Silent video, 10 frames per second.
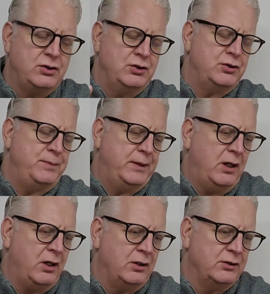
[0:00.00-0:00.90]

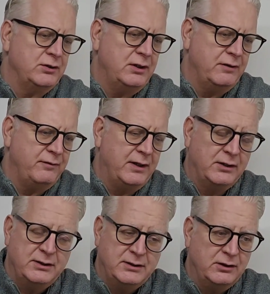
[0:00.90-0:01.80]

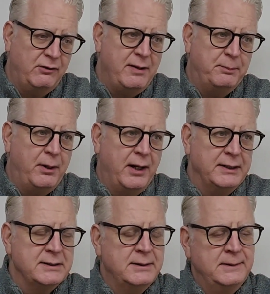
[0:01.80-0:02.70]
it's a great
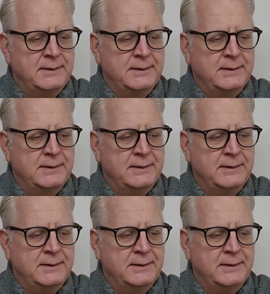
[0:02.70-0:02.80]
price.